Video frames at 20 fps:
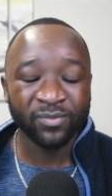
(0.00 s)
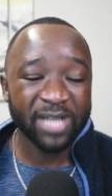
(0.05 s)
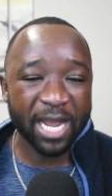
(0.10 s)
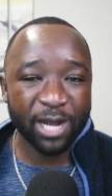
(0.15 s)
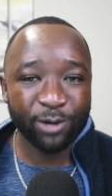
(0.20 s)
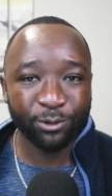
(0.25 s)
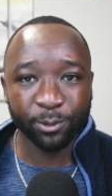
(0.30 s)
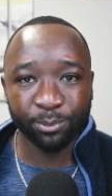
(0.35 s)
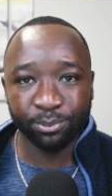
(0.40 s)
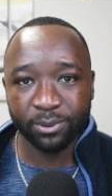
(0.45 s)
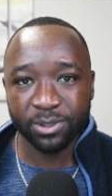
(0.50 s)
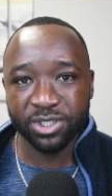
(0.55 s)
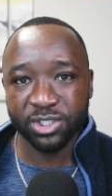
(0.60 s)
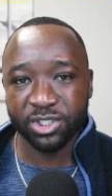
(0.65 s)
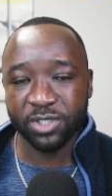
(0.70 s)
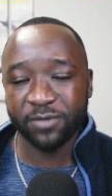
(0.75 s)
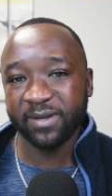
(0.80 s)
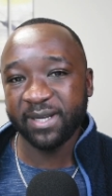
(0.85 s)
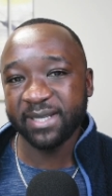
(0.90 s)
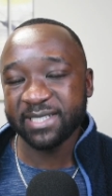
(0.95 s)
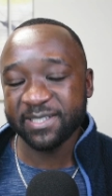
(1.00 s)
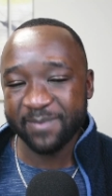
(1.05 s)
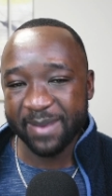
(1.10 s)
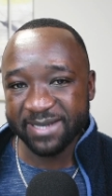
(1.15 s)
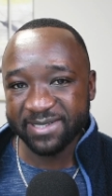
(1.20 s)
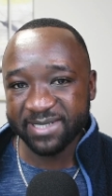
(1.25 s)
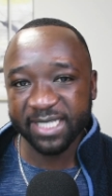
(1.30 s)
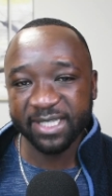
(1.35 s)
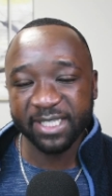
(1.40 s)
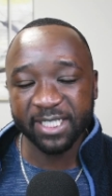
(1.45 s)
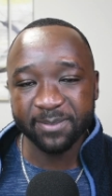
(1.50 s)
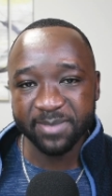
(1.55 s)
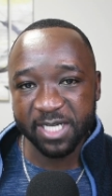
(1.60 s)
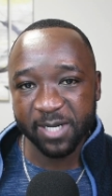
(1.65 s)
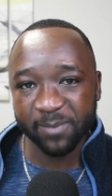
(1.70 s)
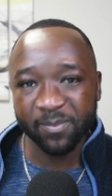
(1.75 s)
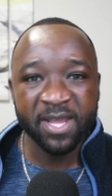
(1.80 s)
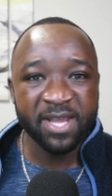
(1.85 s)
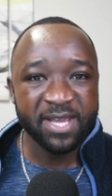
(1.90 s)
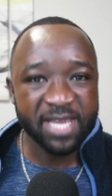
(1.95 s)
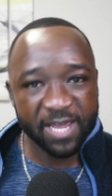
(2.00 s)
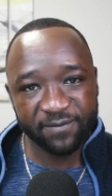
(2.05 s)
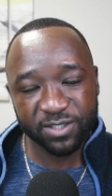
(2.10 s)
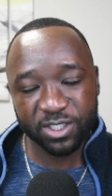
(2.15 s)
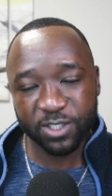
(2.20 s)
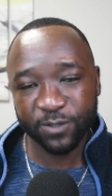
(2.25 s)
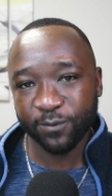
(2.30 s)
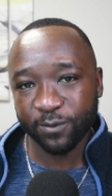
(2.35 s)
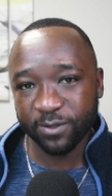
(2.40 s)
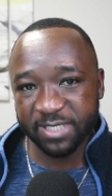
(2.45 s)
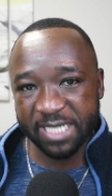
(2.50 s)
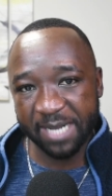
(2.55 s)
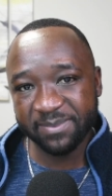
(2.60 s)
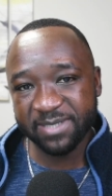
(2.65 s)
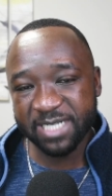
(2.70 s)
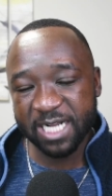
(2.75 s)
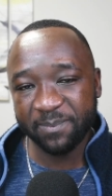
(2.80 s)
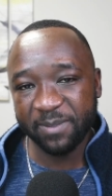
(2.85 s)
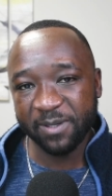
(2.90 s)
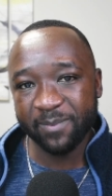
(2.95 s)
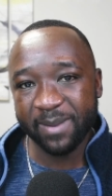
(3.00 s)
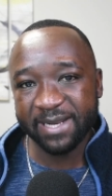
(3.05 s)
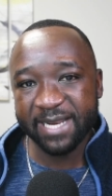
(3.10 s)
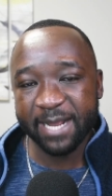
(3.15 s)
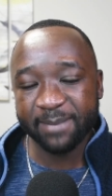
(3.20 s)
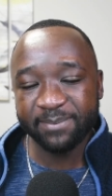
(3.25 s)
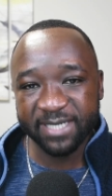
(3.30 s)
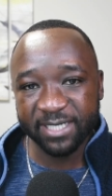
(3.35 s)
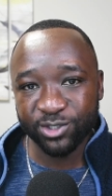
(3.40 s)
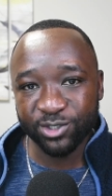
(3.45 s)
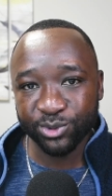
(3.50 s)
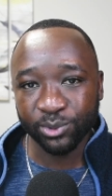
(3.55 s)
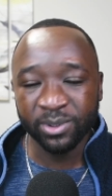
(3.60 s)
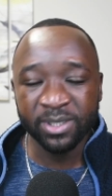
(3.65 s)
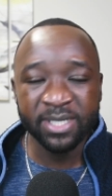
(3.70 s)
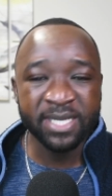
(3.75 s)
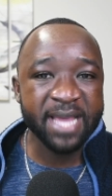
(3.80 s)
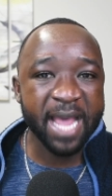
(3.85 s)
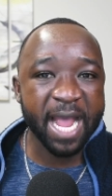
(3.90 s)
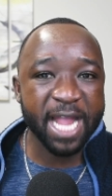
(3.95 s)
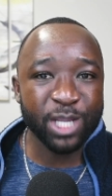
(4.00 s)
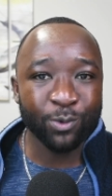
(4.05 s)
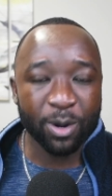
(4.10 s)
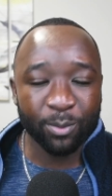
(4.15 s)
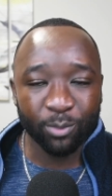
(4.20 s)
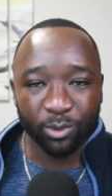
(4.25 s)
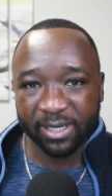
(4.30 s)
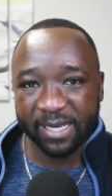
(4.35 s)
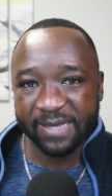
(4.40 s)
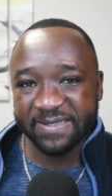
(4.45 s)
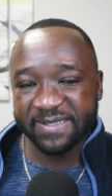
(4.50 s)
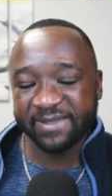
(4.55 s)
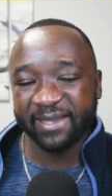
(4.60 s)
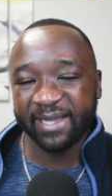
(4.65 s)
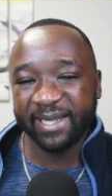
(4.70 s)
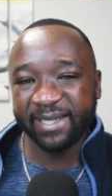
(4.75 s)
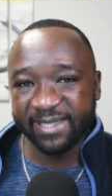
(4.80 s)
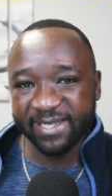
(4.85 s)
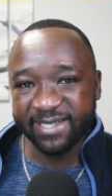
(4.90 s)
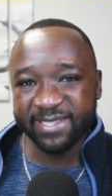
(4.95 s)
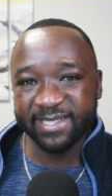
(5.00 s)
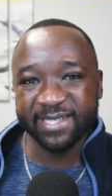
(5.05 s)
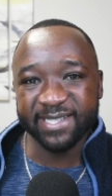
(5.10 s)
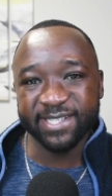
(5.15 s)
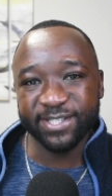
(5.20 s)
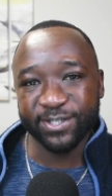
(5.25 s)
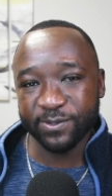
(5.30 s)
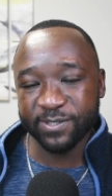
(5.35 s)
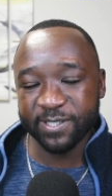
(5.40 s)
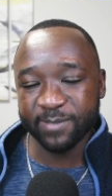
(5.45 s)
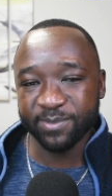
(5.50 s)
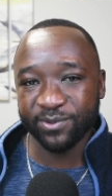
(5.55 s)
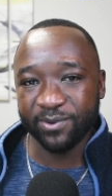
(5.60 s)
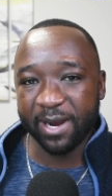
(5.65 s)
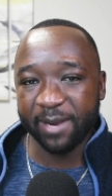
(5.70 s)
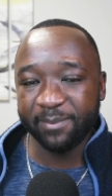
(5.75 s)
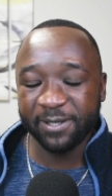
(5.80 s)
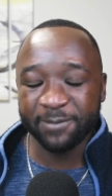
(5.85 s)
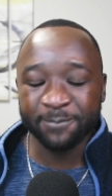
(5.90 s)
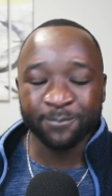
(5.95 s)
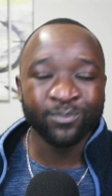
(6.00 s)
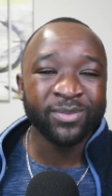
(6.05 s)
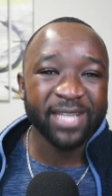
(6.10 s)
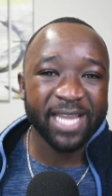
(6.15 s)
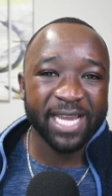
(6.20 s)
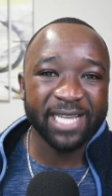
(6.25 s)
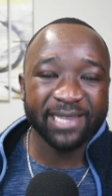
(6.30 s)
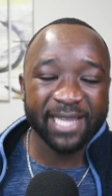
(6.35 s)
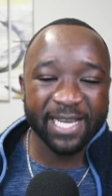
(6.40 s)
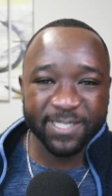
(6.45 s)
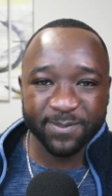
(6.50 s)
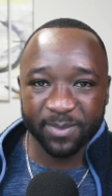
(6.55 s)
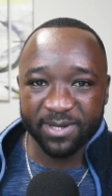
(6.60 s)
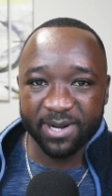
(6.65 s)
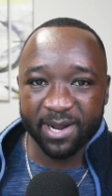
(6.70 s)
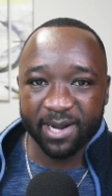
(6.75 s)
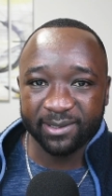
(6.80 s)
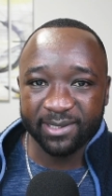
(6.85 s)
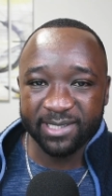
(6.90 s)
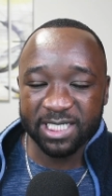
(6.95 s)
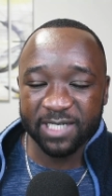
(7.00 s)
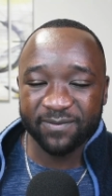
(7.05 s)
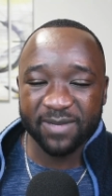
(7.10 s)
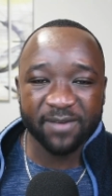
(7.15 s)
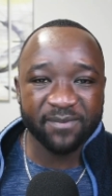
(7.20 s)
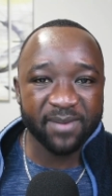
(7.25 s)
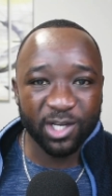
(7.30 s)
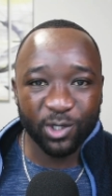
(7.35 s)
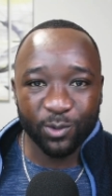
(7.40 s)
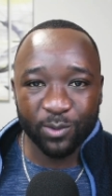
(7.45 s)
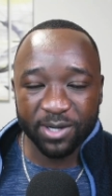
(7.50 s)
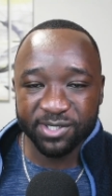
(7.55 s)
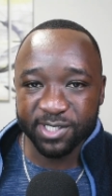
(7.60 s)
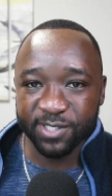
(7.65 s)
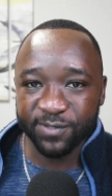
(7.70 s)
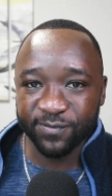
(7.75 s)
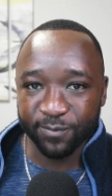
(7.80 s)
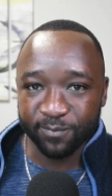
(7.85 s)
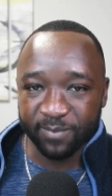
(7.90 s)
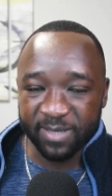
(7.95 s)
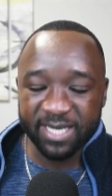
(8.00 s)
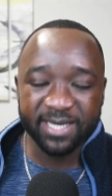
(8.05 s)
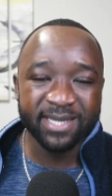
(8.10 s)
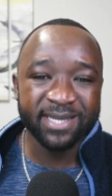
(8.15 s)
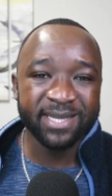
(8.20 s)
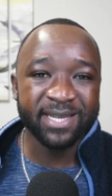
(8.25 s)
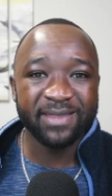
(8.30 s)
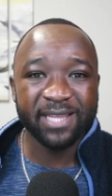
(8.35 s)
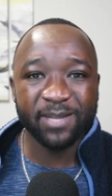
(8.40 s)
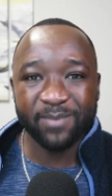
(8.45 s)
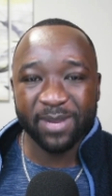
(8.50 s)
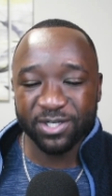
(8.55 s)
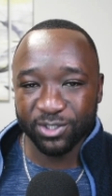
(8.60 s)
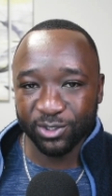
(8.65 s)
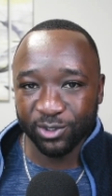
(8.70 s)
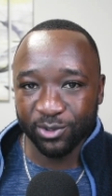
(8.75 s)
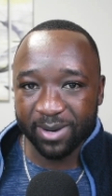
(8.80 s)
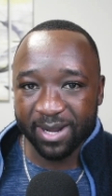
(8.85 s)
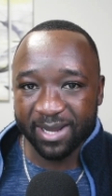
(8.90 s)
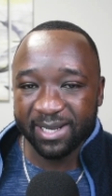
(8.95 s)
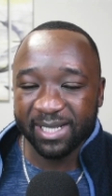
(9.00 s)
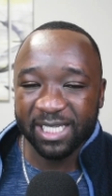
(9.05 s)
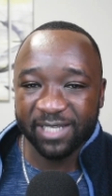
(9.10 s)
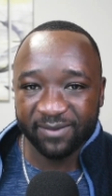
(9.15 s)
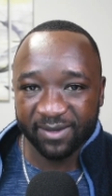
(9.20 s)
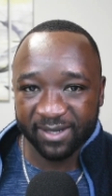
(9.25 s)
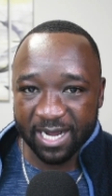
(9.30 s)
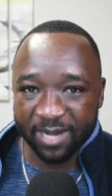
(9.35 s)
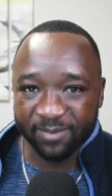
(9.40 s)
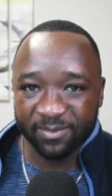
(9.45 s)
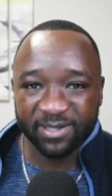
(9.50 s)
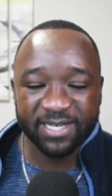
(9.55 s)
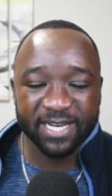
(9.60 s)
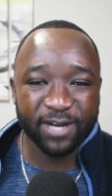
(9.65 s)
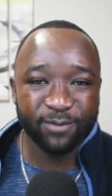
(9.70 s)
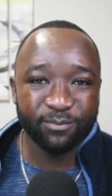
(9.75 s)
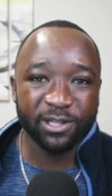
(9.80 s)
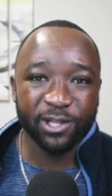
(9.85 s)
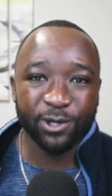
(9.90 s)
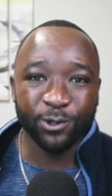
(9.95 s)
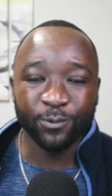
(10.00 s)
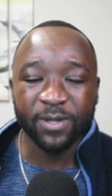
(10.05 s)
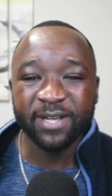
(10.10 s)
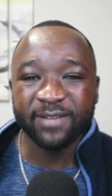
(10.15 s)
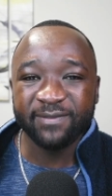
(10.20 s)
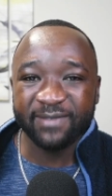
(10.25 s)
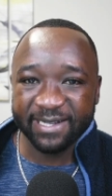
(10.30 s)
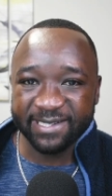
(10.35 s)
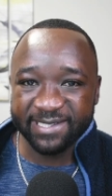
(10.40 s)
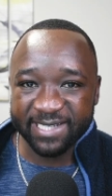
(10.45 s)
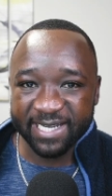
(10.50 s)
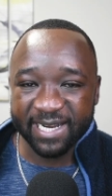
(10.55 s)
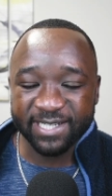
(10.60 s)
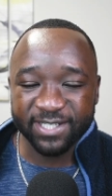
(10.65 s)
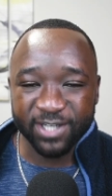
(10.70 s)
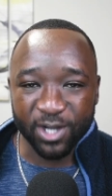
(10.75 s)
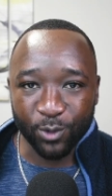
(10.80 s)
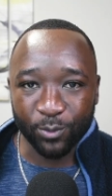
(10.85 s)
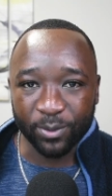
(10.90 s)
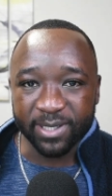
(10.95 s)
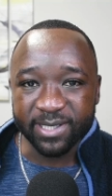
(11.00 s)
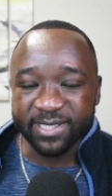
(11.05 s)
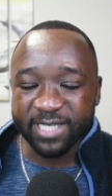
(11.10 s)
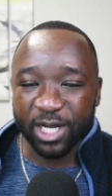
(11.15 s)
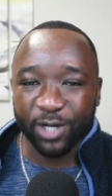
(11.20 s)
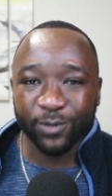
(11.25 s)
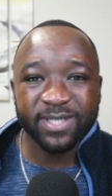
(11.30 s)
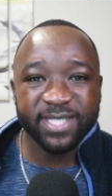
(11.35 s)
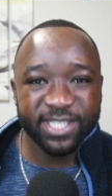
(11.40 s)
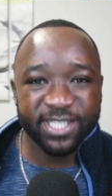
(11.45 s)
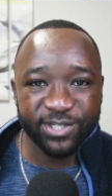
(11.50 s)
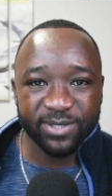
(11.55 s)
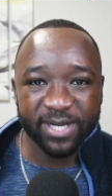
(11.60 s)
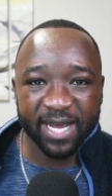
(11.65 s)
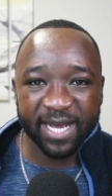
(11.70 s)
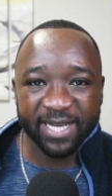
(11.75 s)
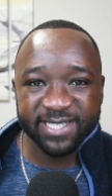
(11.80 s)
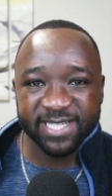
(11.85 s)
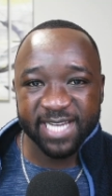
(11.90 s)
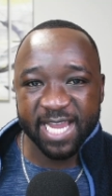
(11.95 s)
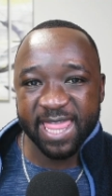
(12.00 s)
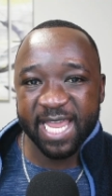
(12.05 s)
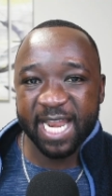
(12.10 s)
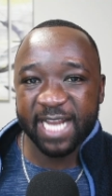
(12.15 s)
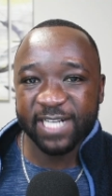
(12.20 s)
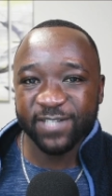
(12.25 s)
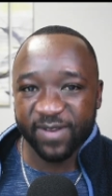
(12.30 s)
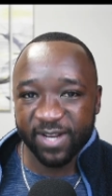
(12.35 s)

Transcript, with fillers: I would appreciate you if you could smash that thumbs up. If it's your first time stopping by Dapp Central and you want more content like this, consider subscribing. And last but not least, if you have any questions for me, then make sure to go ahead and leave a comment down below. That's it. And as always, I will see you guys in the next